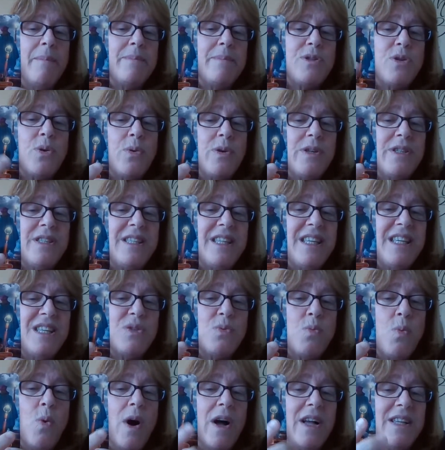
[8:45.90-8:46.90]
towards
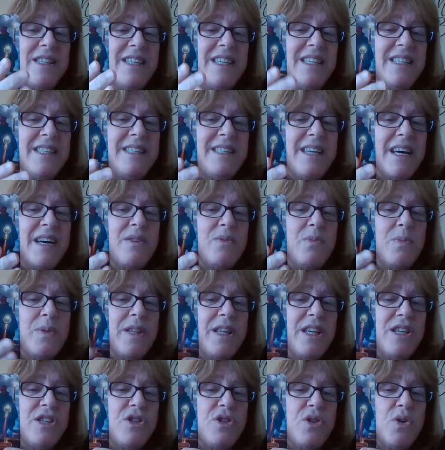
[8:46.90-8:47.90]
these wands. He's done
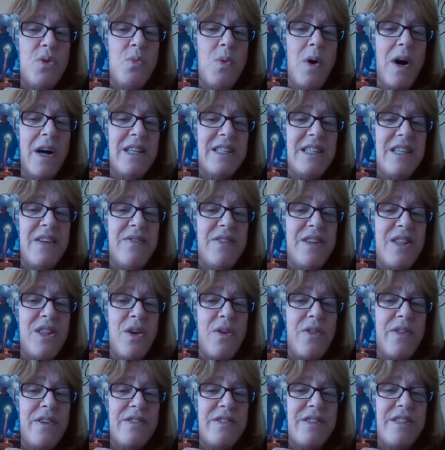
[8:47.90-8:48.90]
these two wands, even
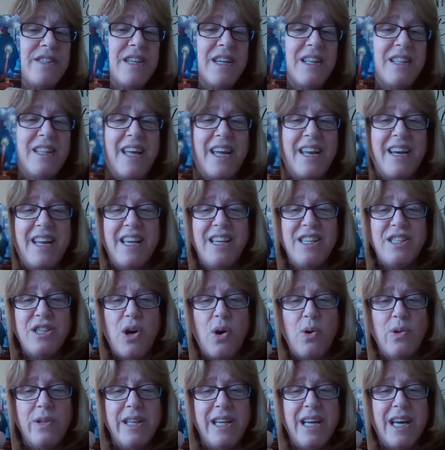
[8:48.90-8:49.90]
though they're still lit. He's
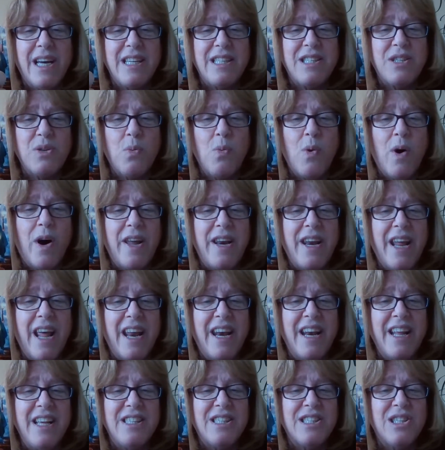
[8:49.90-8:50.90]
holding on to one
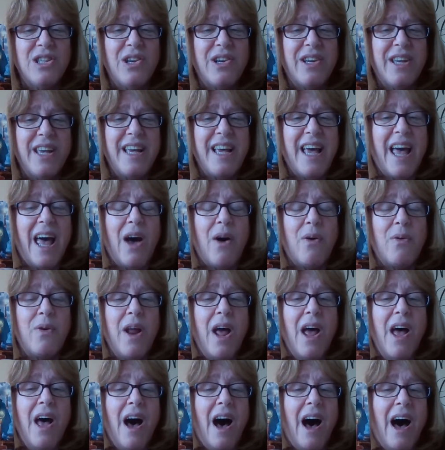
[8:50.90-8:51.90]
and he's looking out
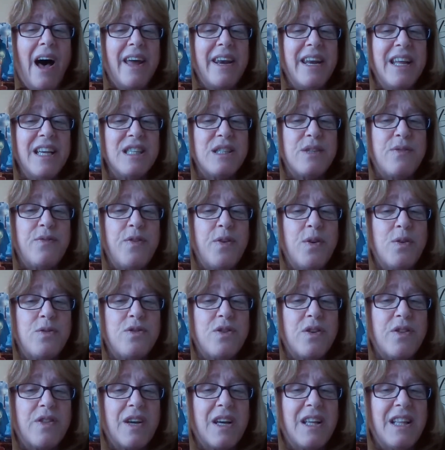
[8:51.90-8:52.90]
on his
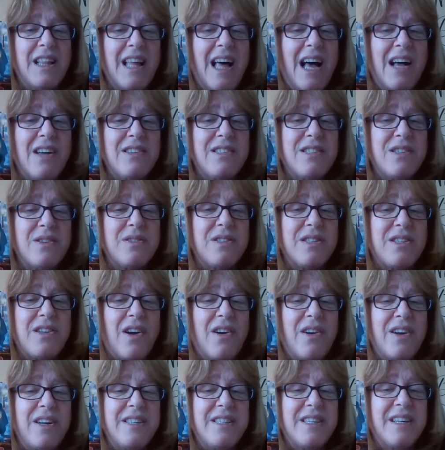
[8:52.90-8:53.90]
future. The clouds are
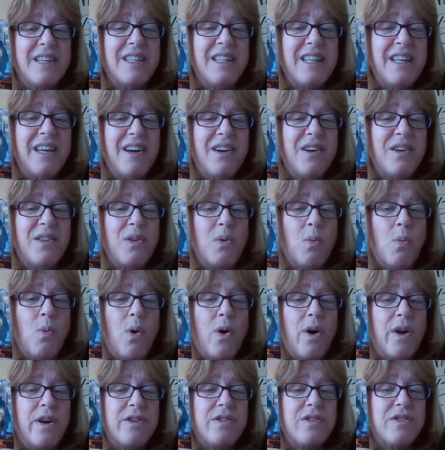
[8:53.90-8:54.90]
starting to clear, the
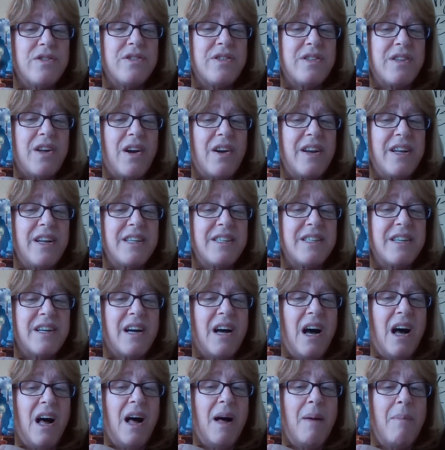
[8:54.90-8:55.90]
waters are starting to
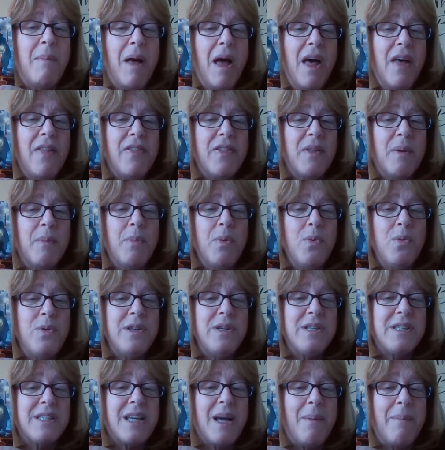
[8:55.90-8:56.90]
calm, the moon
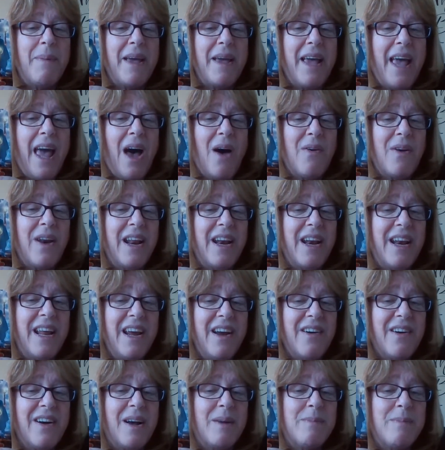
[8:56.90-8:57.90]
is coming out, and
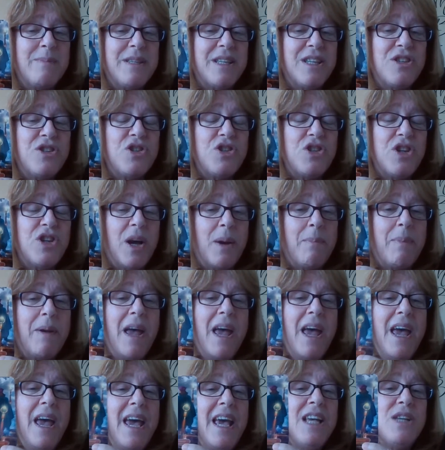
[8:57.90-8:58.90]
here comes his ship.
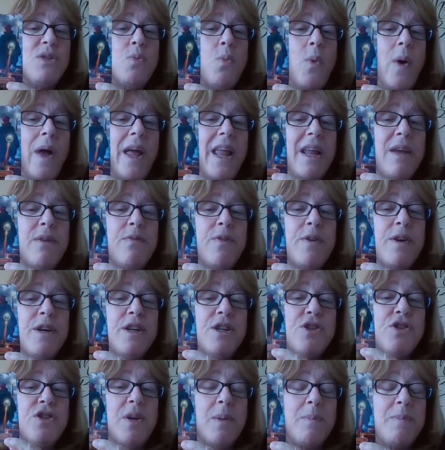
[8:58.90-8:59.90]
He's waiting for
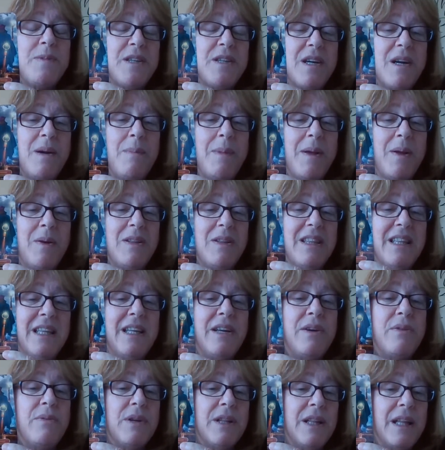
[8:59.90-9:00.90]
his ship to come in,
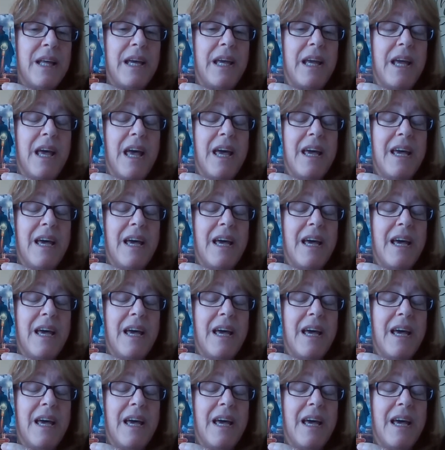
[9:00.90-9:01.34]
literally,